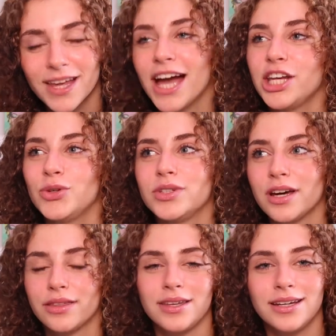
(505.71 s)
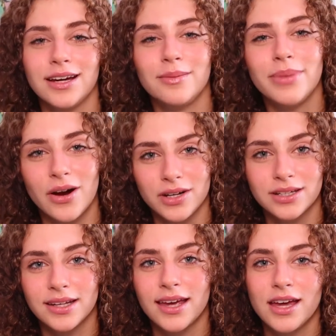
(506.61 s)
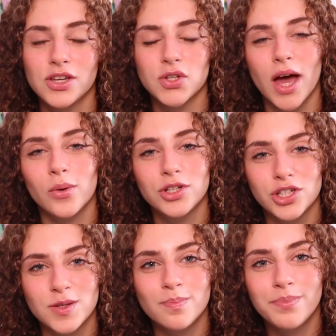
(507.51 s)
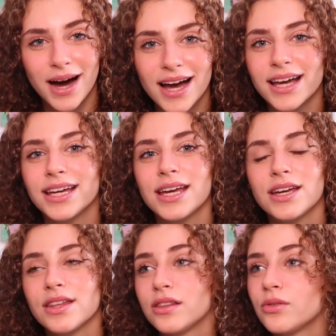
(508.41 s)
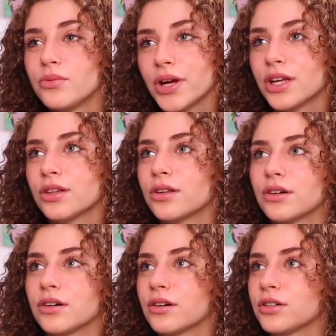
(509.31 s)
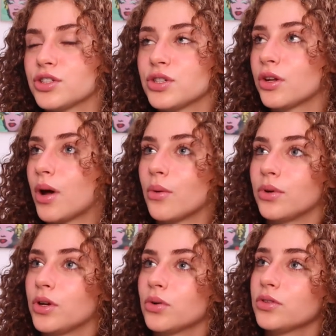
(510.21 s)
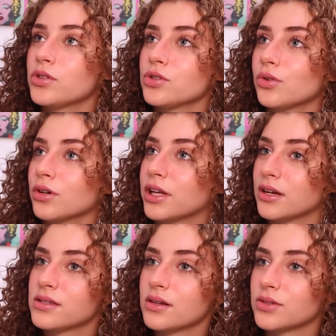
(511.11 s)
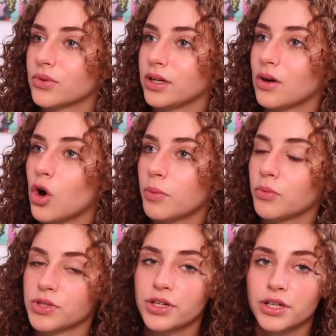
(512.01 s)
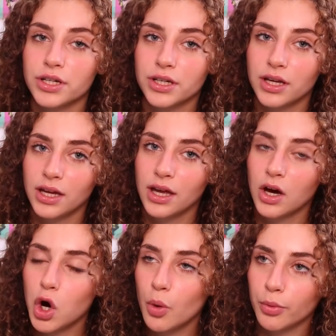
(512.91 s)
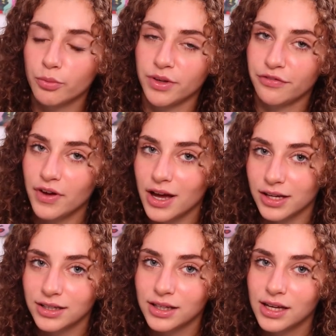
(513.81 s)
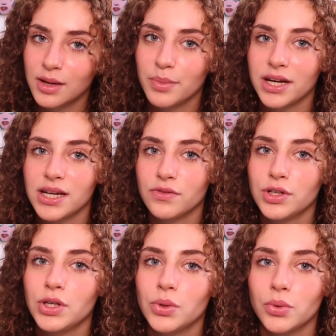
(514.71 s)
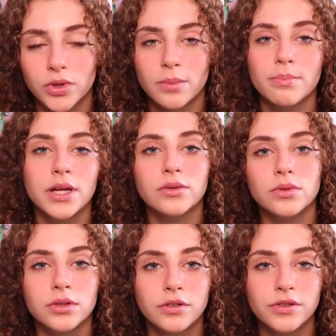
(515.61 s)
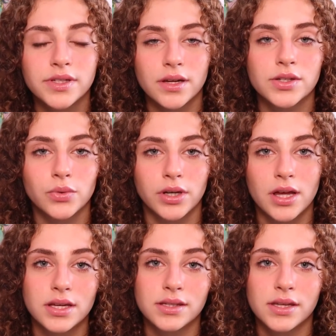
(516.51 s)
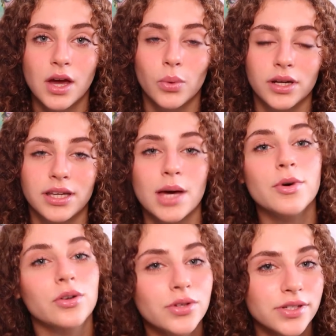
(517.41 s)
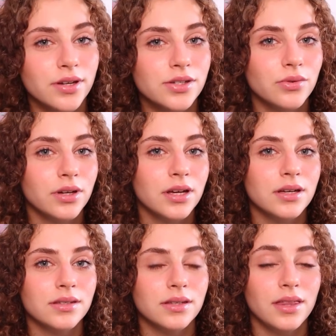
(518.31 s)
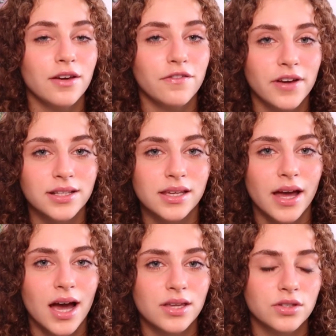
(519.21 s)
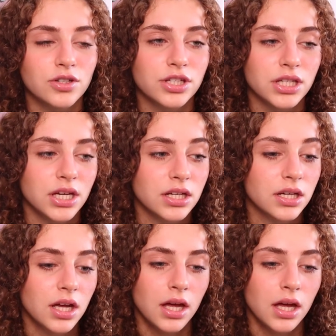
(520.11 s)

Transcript: I knew nothing about it. So I would just buy the regular, I would go to the store, get a sunscreen, hope it was good, hope it would be fine. But I never knew what a mineral sunscreen is, what a chemical sunscreen is, the effects it has on your skin,